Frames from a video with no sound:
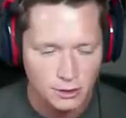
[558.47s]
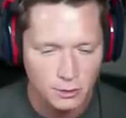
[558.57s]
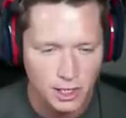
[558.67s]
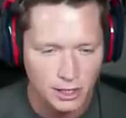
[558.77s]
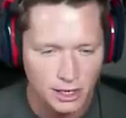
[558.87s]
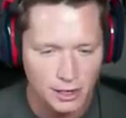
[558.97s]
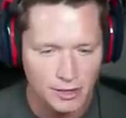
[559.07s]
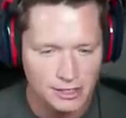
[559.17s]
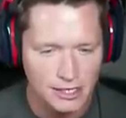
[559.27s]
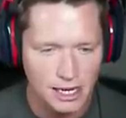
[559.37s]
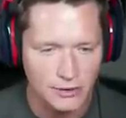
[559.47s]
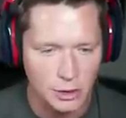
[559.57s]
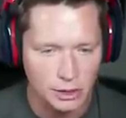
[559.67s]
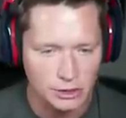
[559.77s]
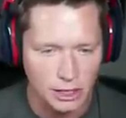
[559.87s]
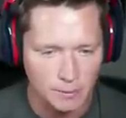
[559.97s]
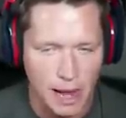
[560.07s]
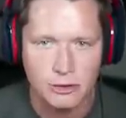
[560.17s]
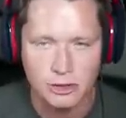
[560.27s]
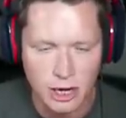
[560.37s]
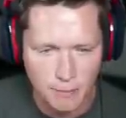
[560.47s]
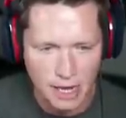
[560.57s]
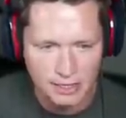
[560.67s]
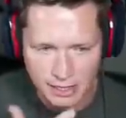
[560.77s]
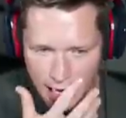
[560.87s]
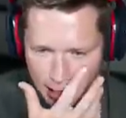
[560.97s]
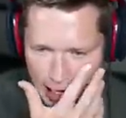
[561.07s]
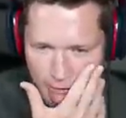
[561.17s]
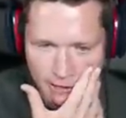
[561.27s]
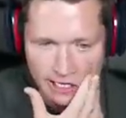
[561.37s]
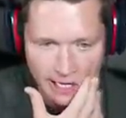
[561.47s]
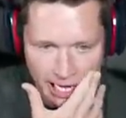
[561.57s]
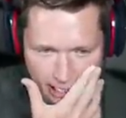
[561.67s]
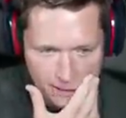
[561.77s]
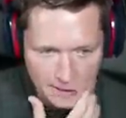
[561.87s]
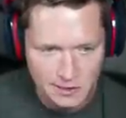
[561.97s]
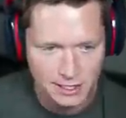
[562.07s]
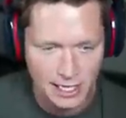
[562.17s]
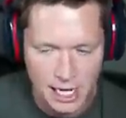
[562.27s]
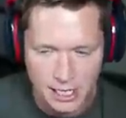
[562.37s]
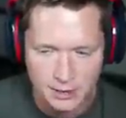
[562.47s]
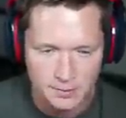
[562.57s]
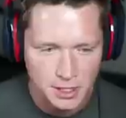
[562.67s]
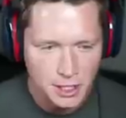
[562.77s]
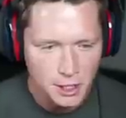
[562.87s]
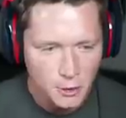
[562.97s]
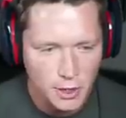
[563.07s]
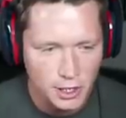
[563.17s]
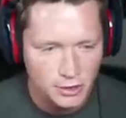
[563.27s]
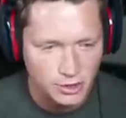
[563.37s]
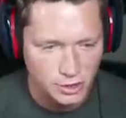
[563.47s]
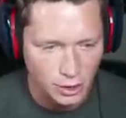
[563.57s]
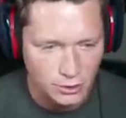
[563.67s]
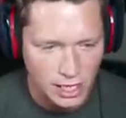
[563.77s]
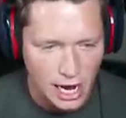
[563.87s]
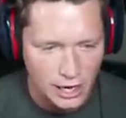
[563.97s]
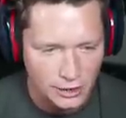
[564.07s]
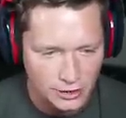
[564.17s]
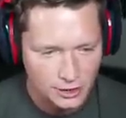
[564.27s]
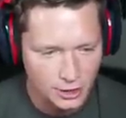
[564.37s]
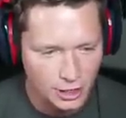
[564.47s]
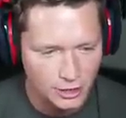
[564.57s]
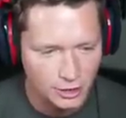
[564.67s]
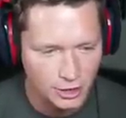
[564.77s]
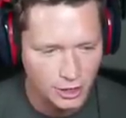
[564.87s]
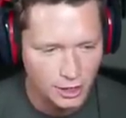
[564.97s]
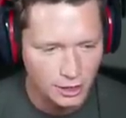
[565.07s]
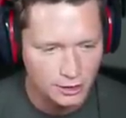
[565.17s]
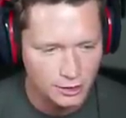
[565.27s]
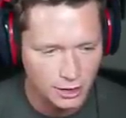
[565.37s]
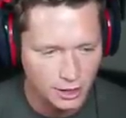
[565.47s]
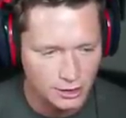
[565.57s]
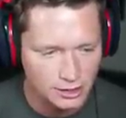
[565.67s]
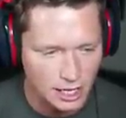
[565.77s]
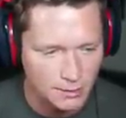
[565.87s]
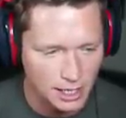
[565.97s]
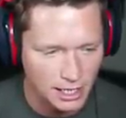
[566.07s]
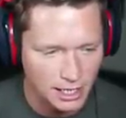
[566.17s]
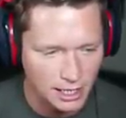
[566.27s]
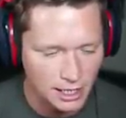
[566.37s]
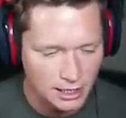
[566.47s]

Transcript: We are... That's not even who I was trying to... I was trying to pass to Kyle Lowry there, not Siakam. We are so tired. Look at our stamina here.